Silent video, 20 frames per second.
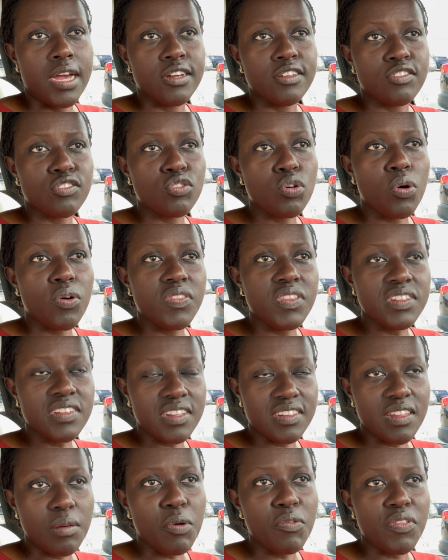So these
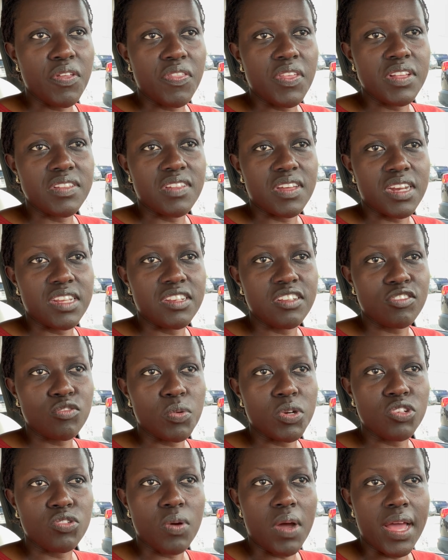are some of the things that I just
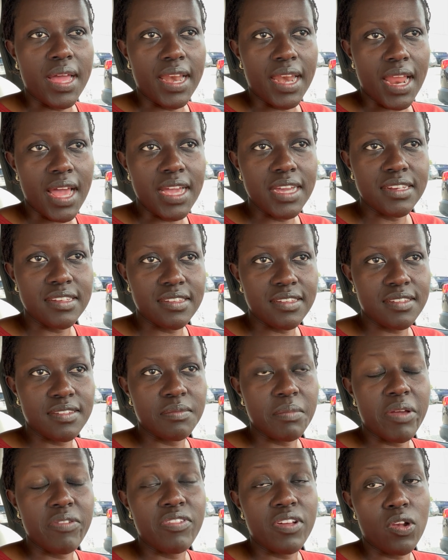want to highlight,
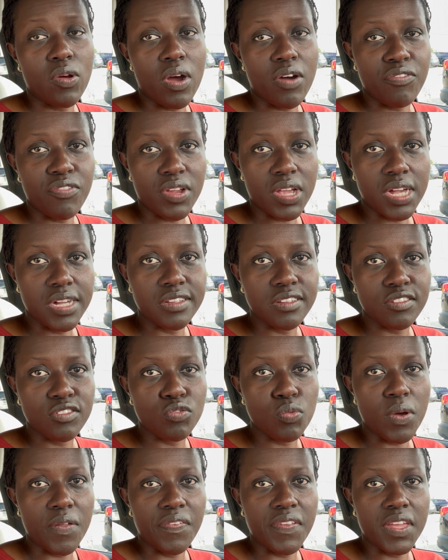my fellow Africans
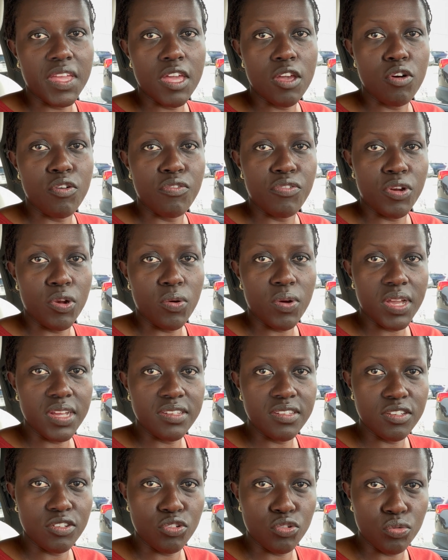who are thinking of
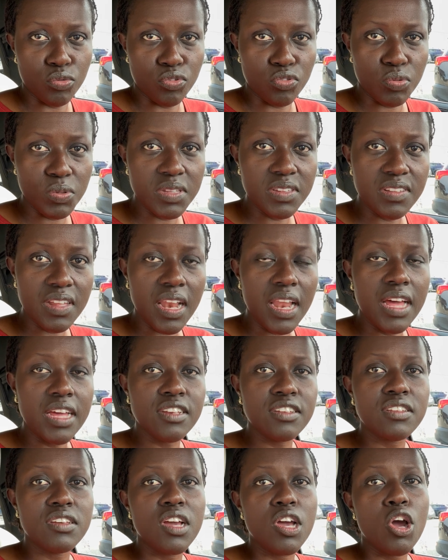relocating to
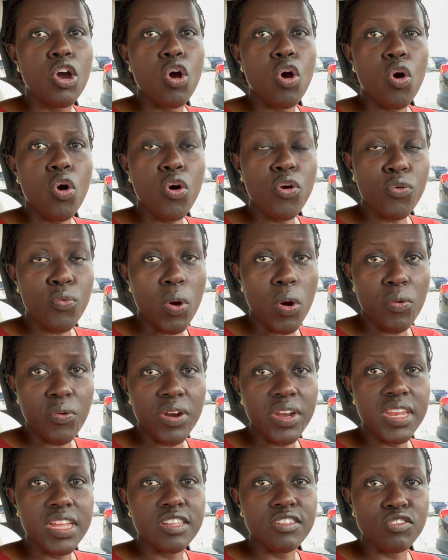Switzerland or who are
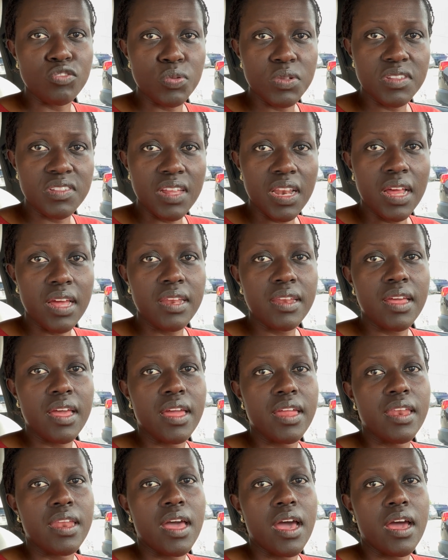already in Switzerland
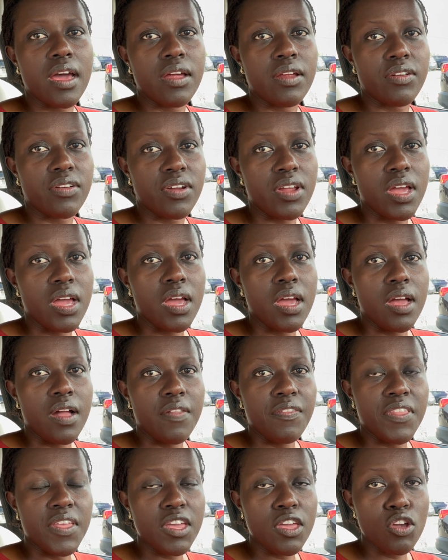and are
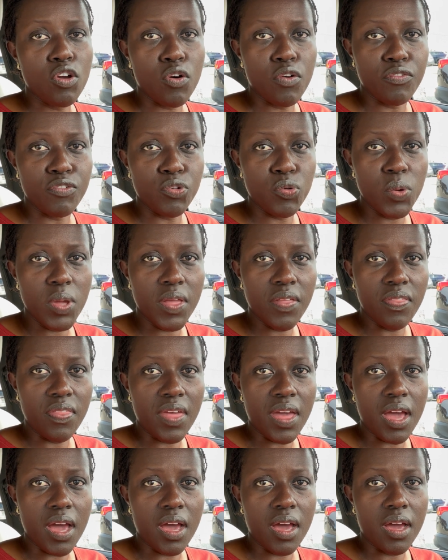thinking of doing
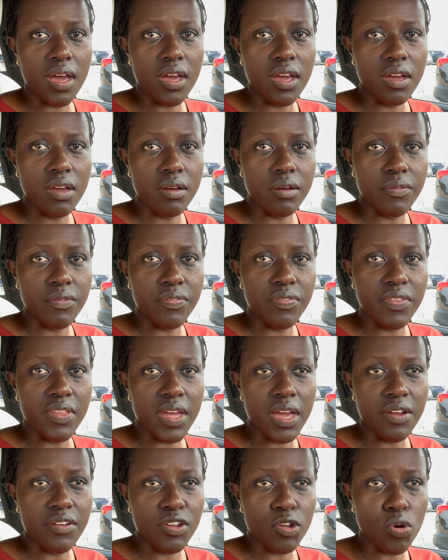their
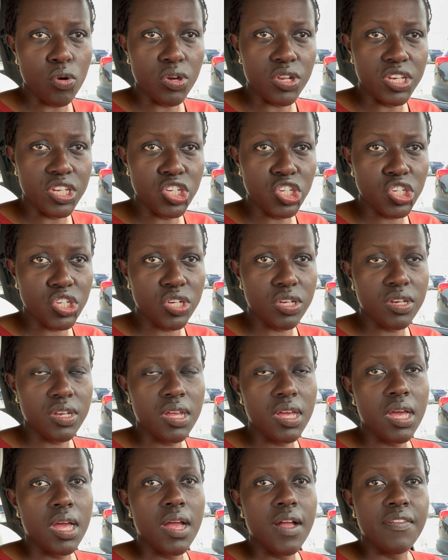recognition.
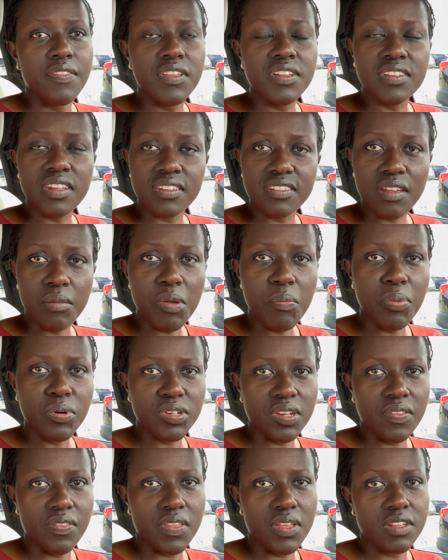These are some
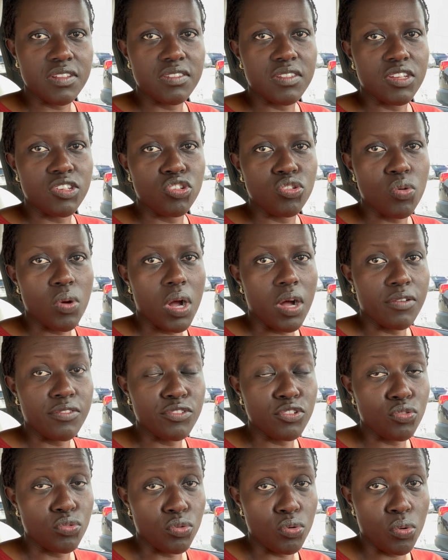important things that you
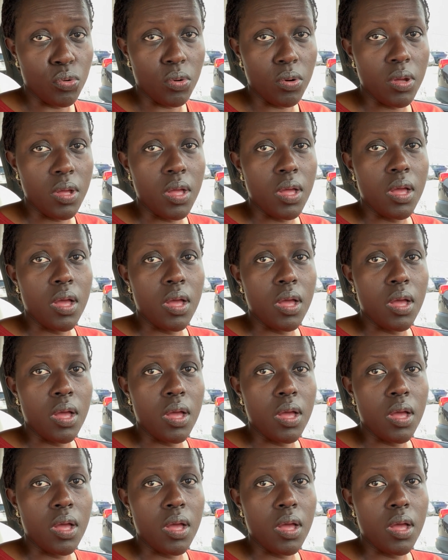have to know